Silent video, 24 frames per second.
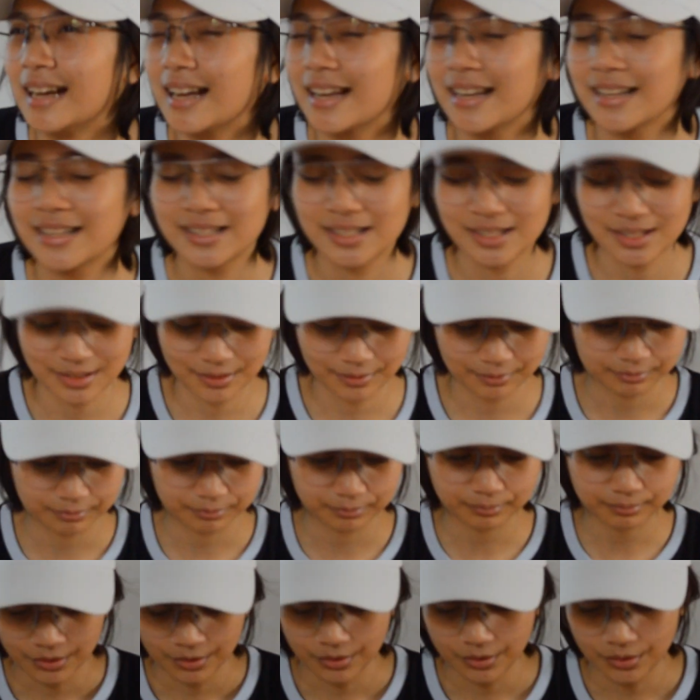guys!
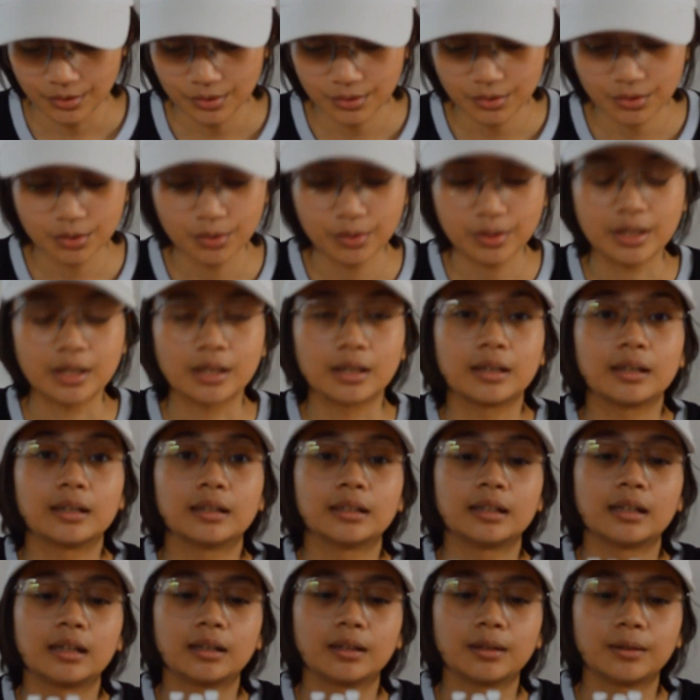So yeah,
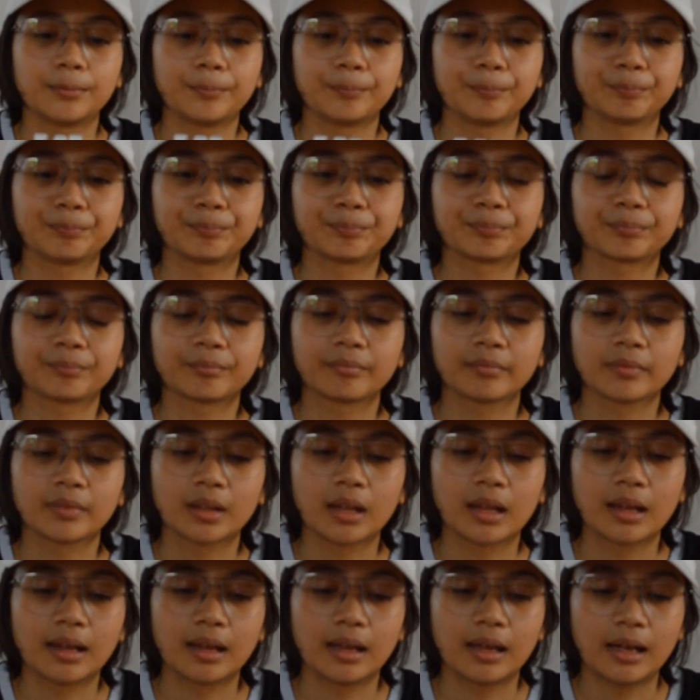
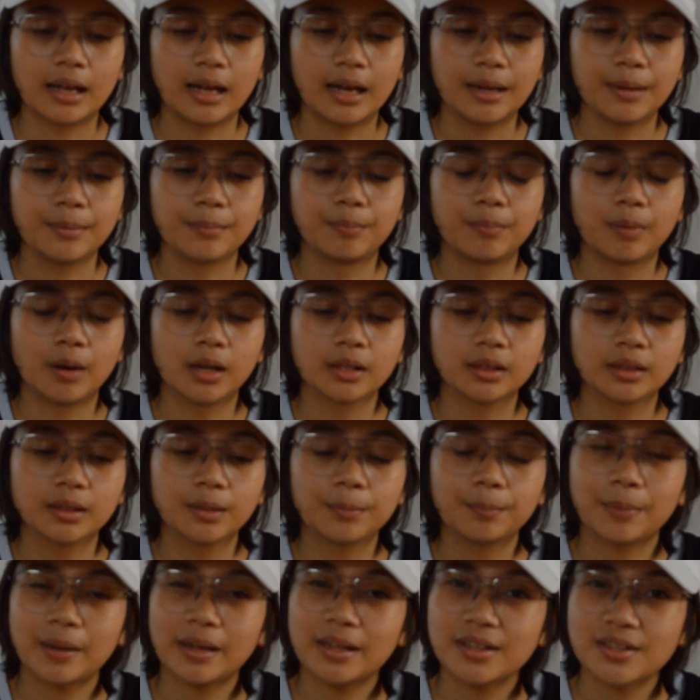I bought the
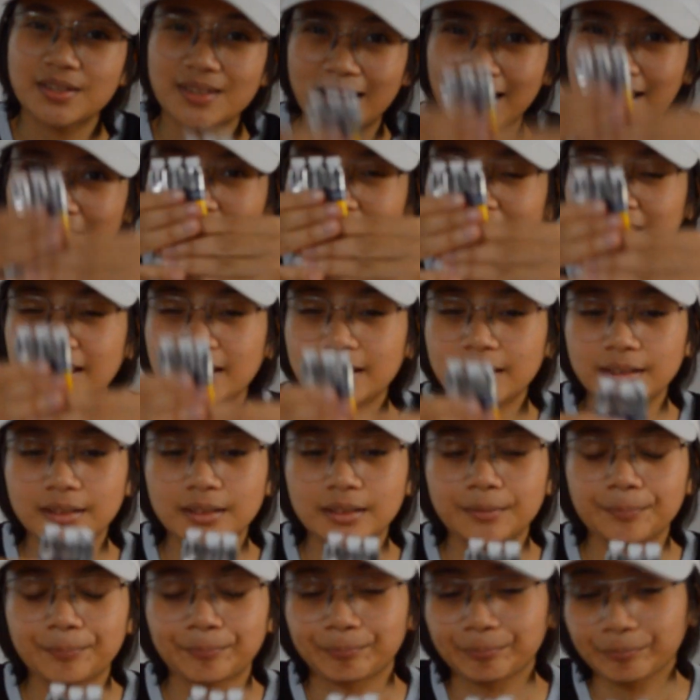paints I needed
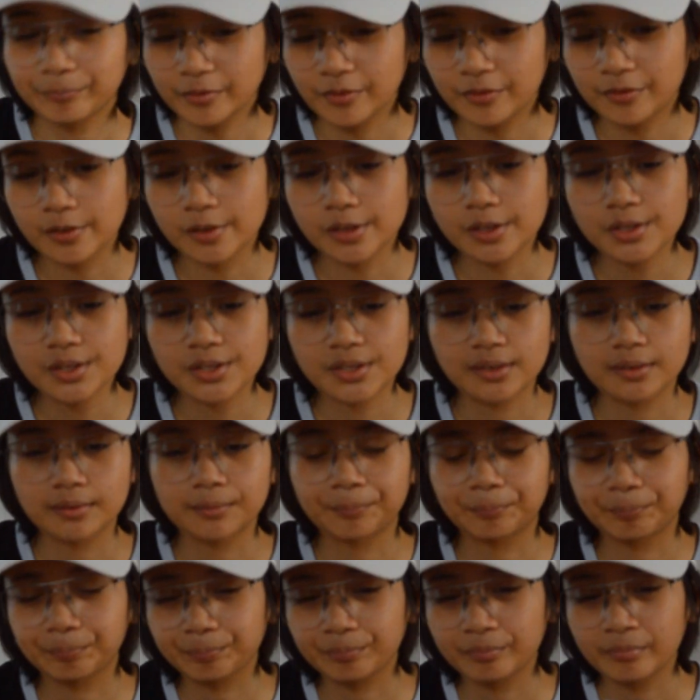first,
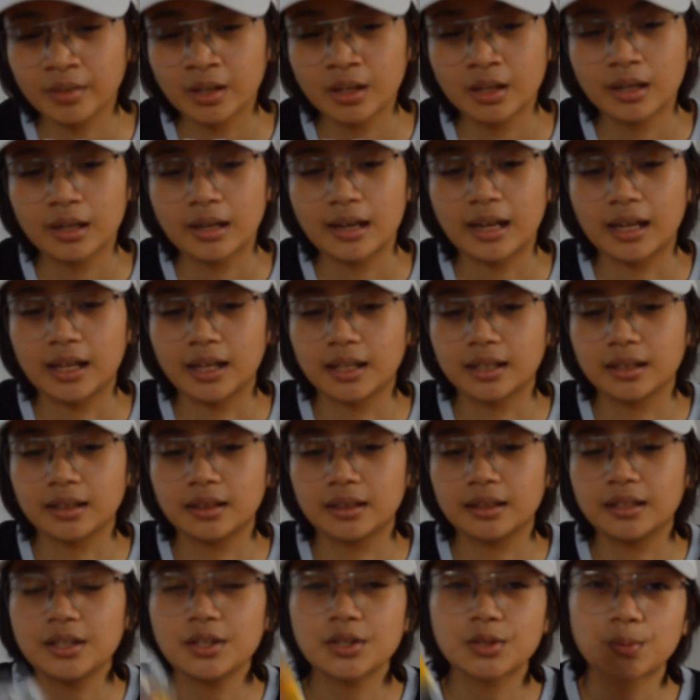and
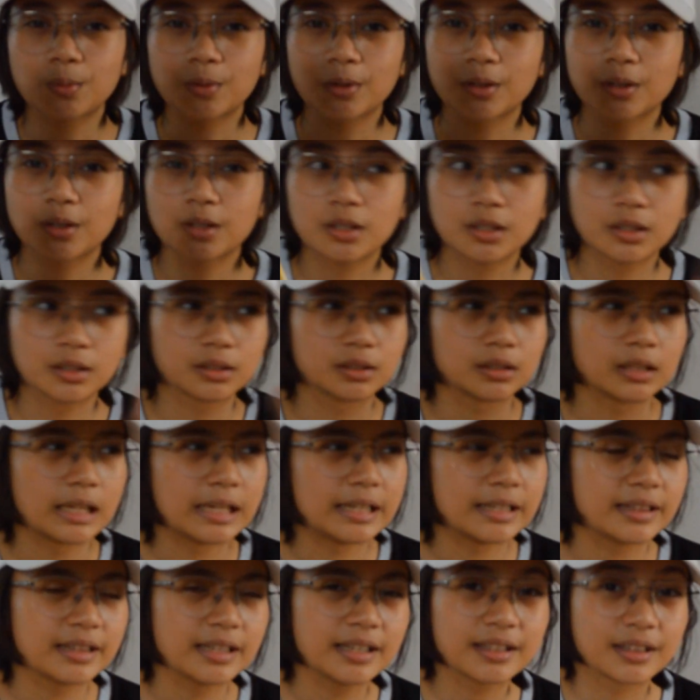these were,
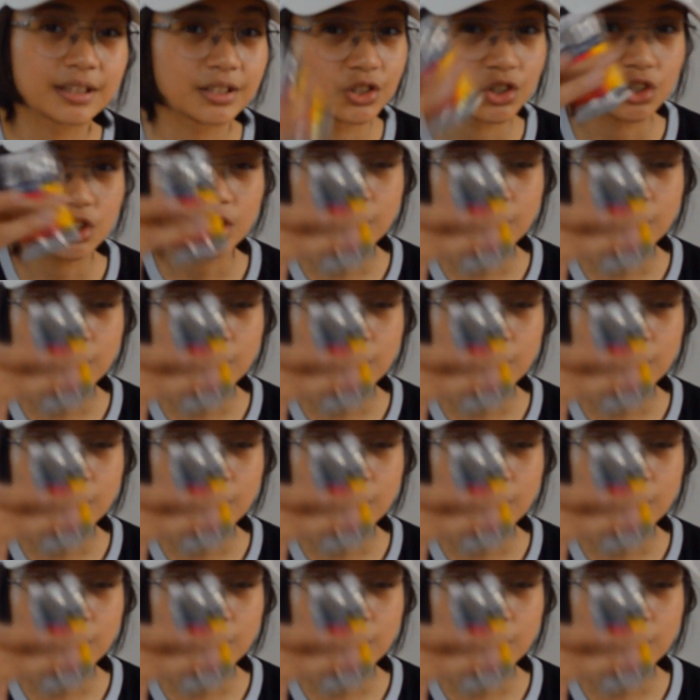I think, the